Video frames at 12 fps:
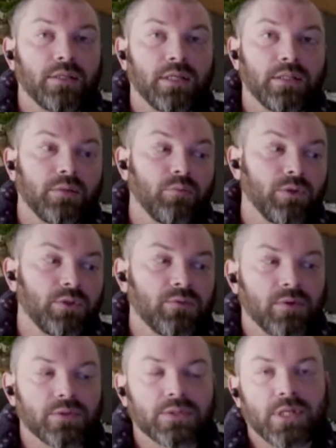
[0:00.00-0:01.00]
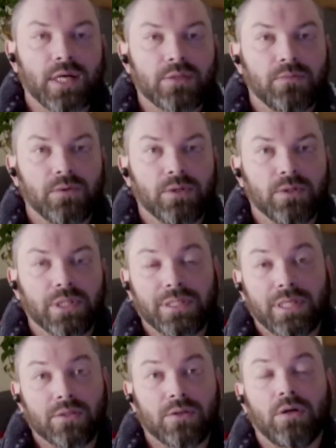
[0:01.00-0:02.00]
And then once you have all the slots filled, it
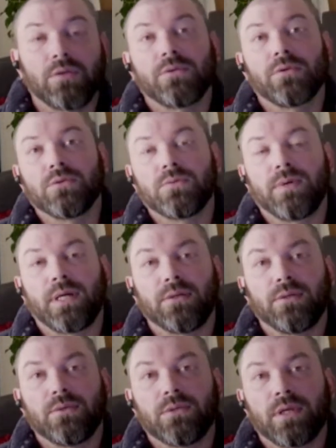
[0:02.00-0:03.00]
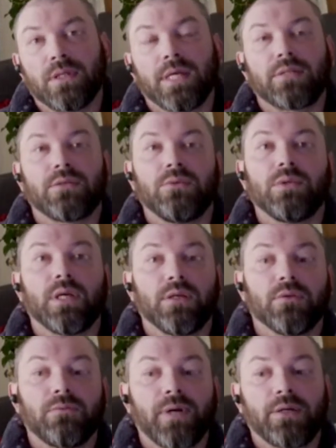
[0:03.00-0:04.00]
takes all of those values, and that's how you get your
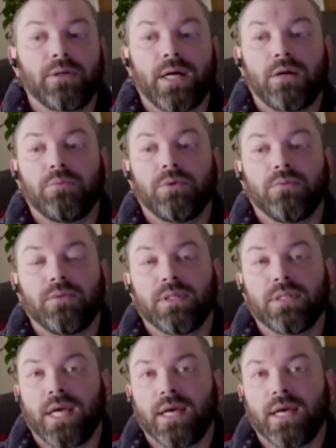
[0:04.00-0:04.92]
final output of the attack